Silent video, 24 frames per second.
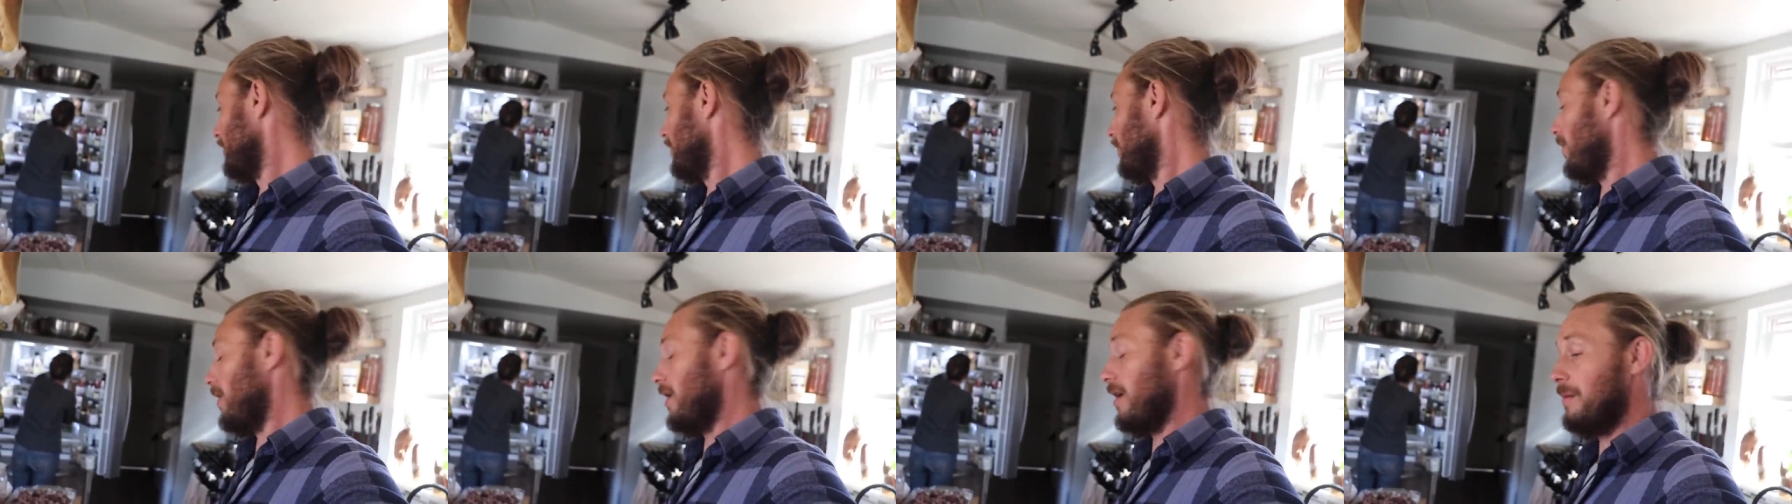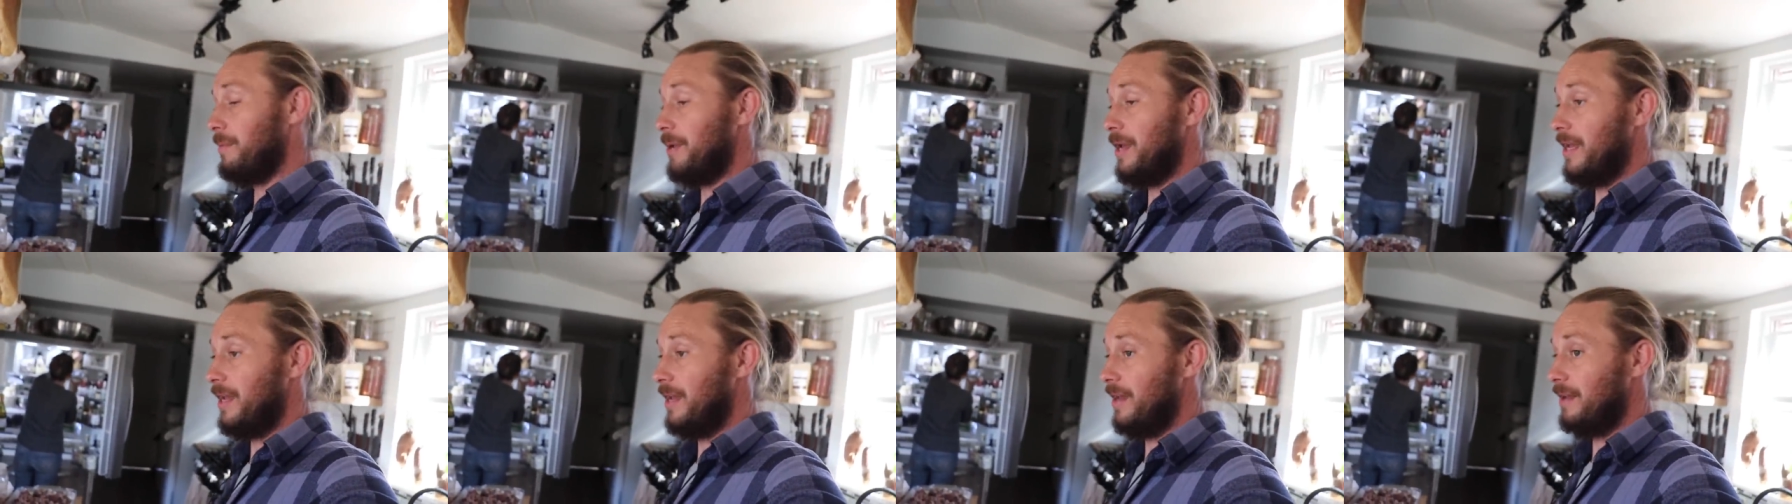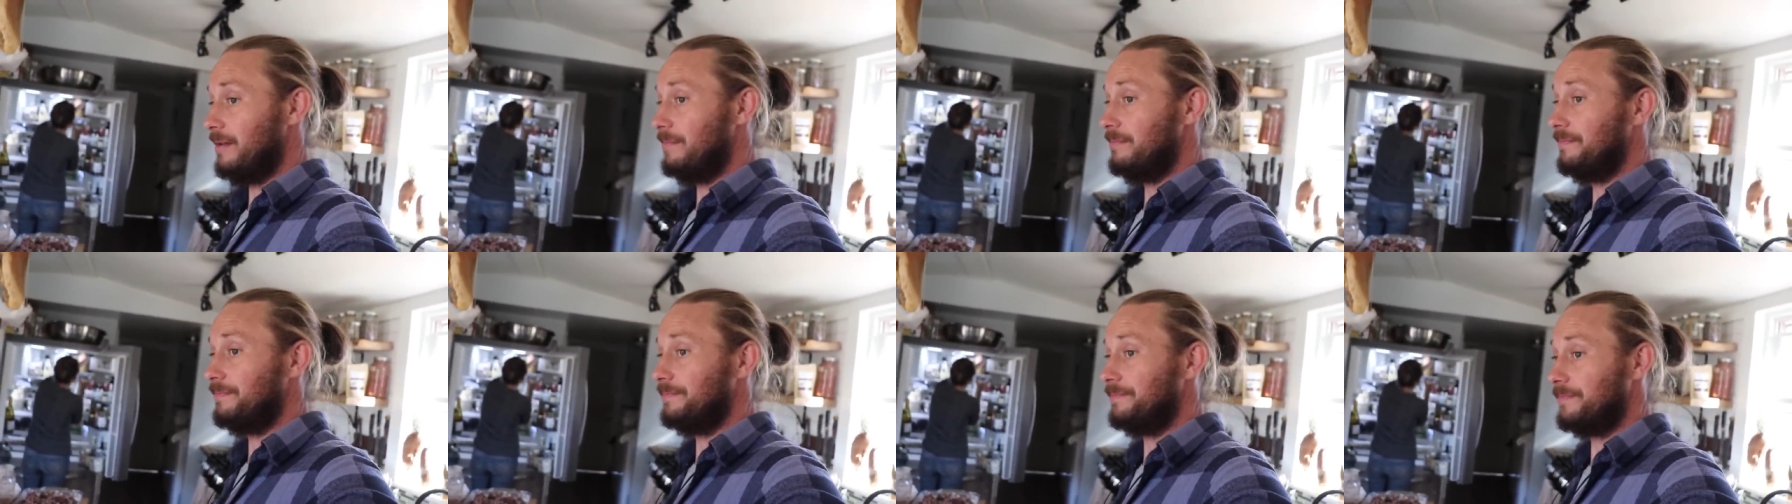while I'm
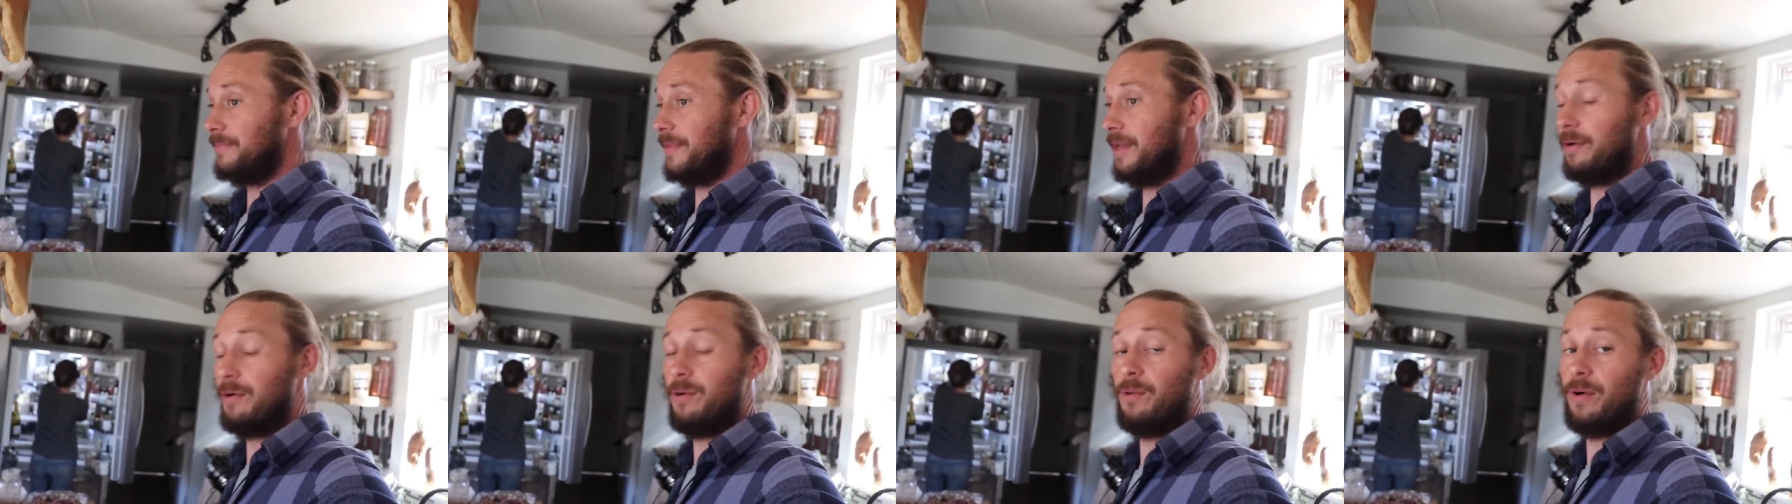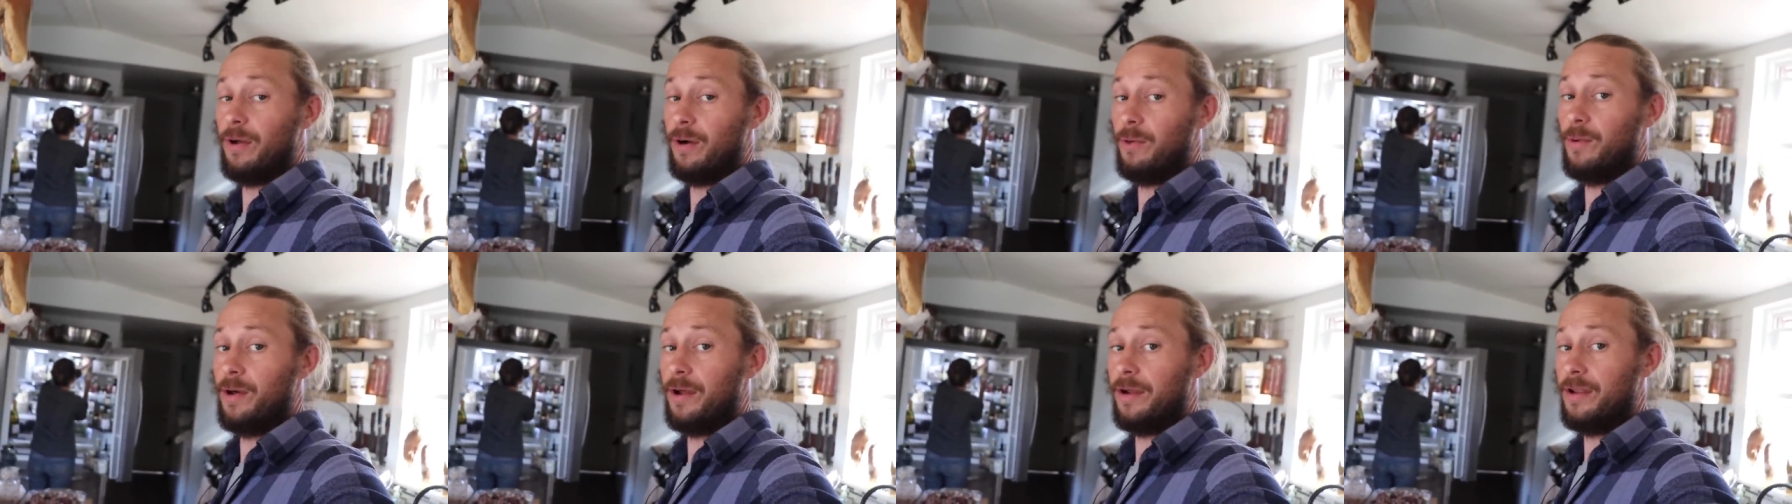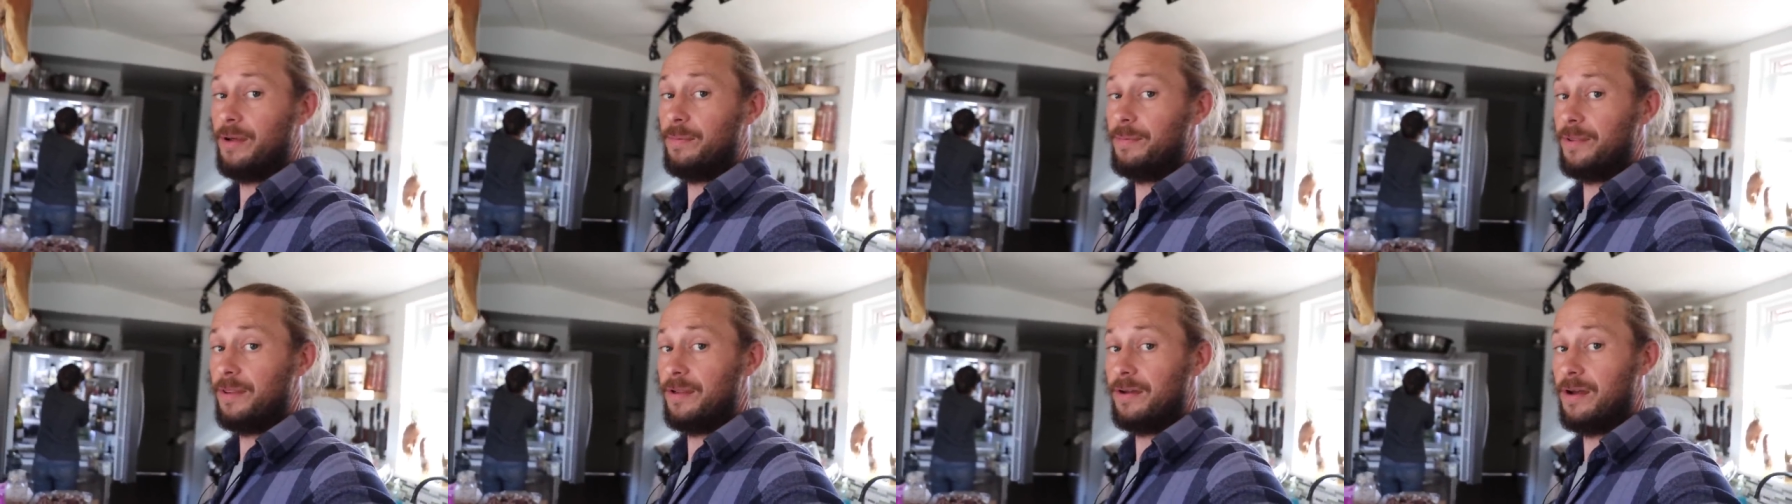ahead. I don't want to
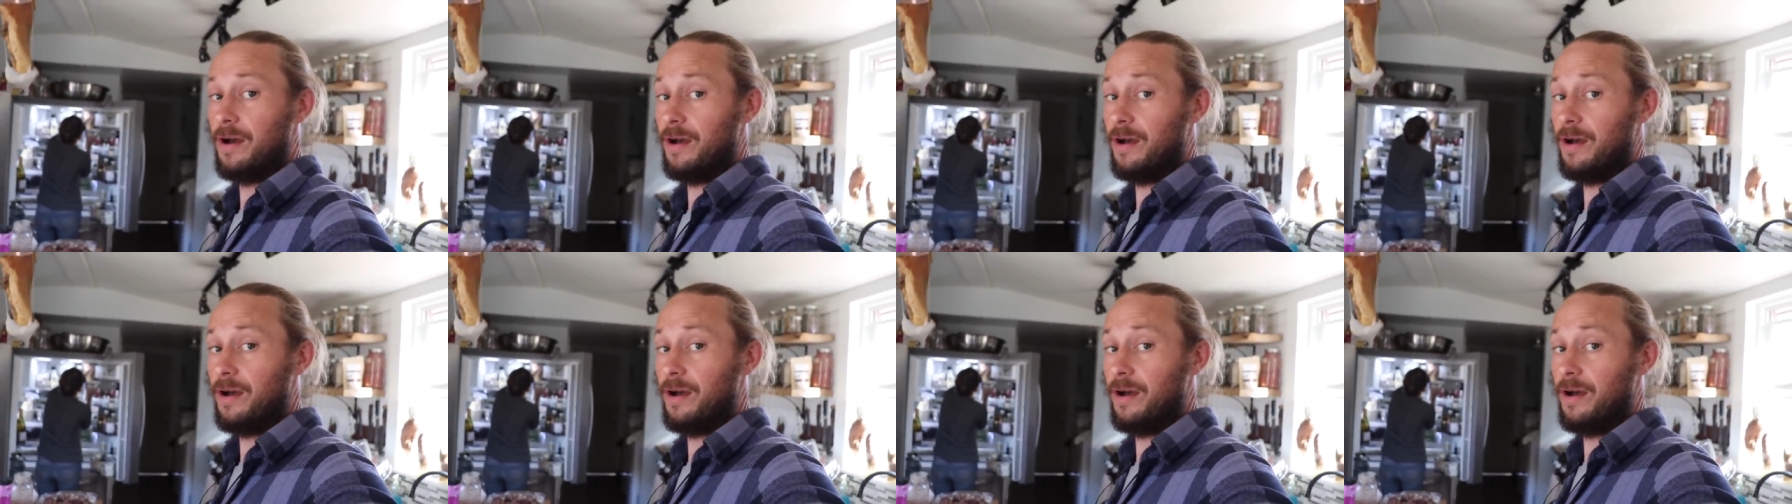wind up in the